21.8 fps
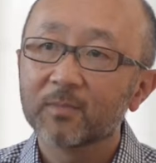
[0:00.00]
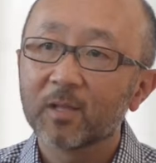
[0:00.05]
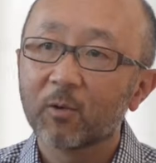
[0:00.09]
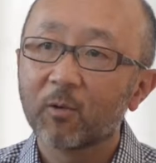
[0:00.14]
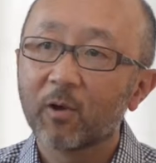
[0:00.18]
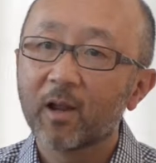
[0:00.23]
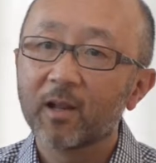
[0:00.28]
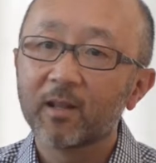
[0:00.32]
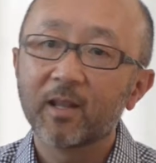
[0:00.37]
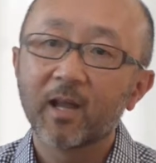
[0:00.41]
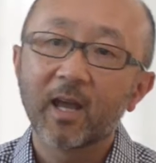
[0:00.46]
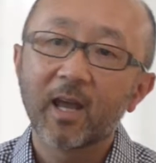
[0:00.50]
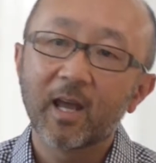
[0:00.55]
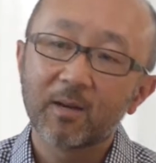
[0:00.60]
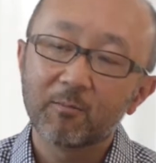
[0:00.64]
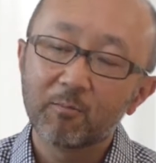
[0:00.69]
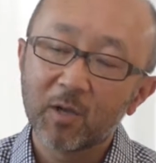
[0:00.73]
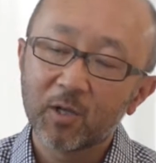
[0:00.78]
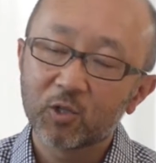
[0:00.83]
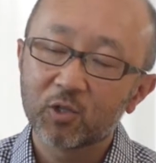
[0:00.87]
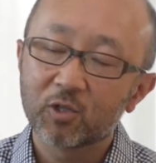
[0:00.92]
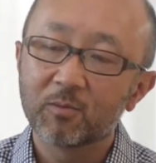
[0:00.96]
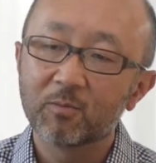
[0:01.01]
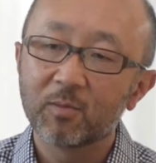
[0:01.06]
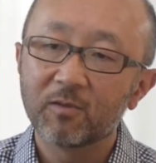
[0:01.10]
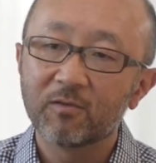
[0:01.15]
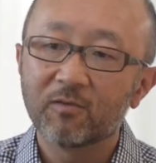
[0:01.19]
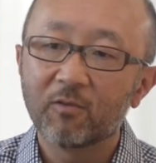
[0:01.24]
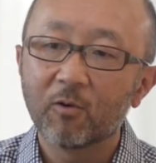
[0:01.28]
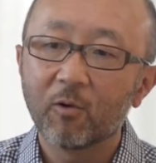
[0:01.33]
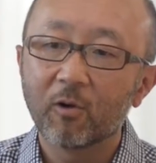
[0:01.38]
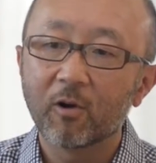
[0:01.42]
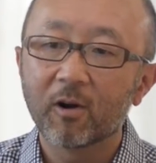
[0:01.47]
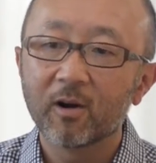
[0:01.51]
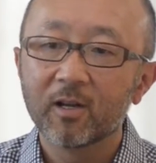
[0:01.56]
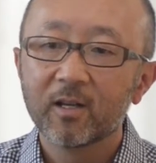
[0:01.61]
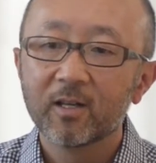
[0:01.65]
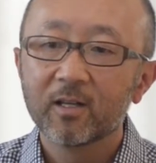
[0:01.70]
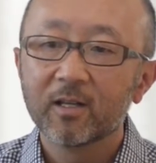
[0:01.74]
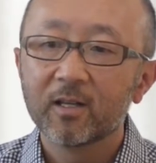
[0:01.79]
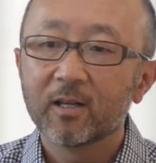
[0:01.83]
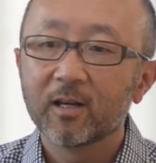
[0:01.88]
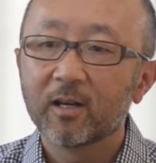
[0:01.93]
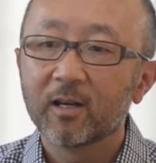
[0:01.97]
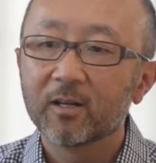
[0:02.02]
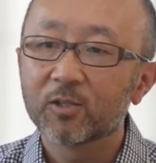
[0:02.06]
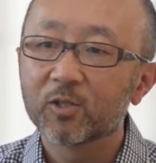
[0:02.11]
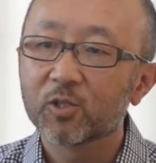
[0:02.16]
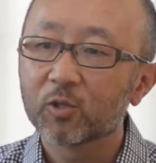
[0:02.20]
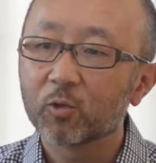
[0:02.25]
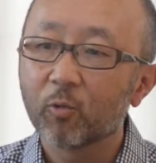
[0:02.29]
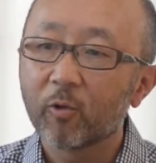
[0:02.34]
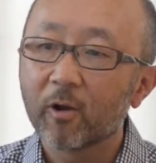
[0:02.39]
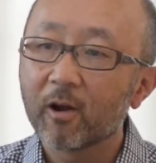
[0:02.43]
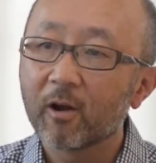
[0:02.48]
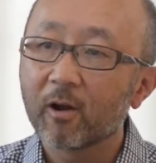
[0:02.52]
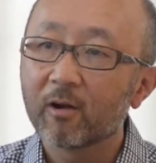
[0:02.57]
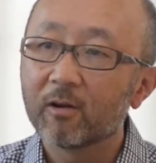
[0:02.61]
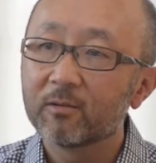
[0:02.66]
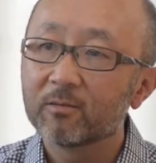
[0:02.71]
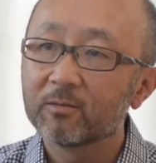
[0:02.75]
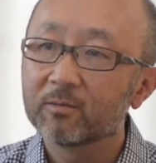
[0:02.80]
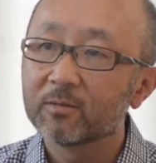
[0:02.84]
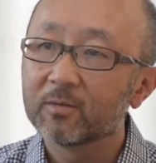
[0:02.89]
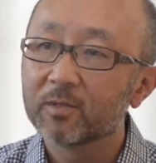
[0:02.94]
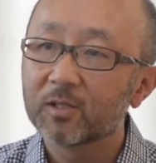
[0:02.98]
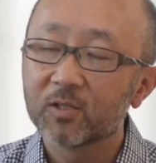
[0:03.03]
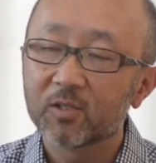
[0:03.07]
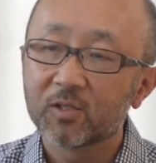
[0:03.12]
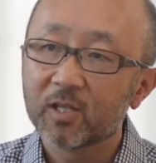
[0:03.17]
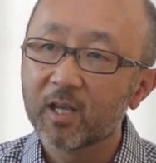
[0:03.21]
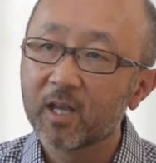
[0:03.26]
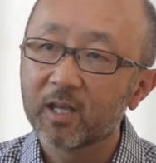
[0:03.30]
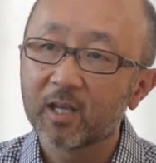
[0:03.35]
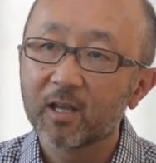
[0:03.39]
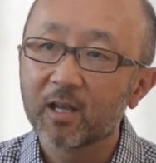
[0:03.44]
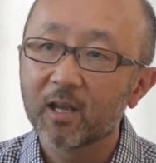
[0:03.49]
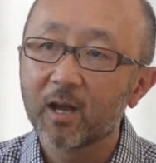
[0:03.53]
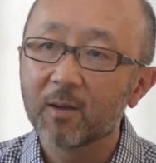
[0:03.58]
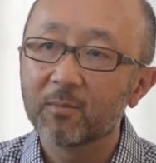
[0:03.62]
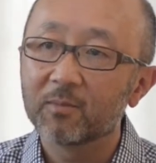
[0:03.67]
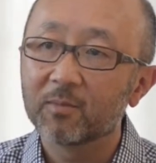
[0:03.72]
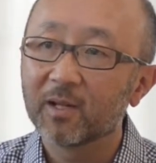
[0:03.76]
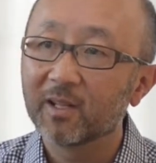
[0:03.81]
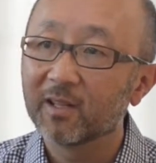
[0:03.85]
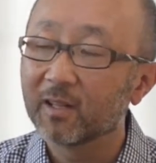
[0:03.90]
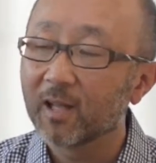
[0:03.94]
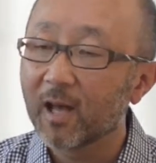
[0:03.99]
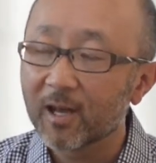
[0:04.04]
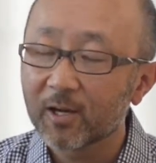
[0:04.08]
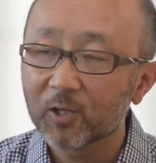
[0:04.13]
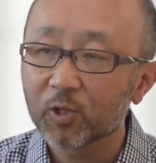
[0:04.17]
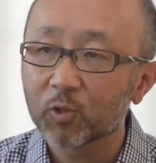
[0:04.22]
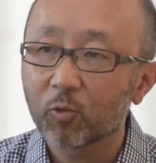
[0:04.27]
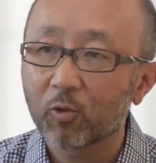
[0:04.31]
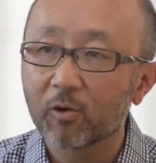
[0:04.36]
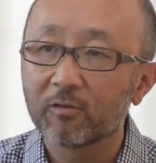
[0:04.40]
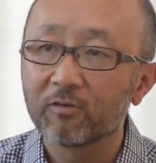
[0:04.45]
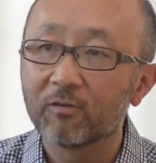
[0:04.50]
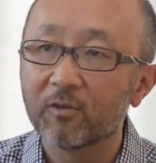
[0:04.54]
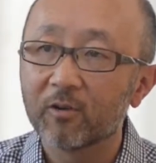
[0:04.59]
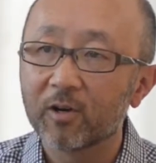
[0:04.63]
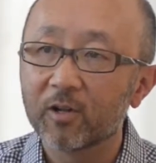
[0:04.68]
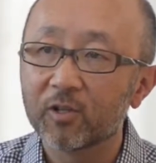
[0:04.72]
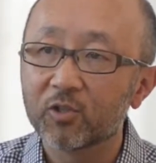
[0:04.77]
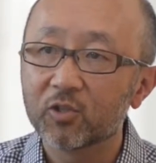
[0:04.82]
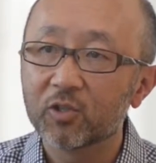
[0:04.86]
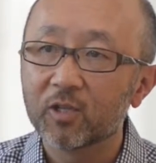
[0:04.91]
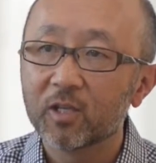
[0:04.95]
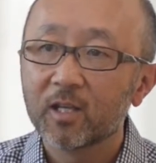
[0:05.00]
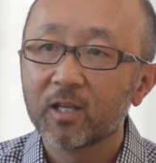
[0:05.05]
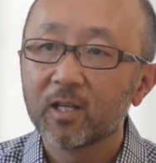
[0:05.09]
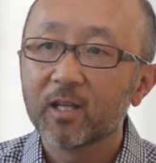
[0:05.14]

right? And I had mentioned before, Square is taking up a lot of square footage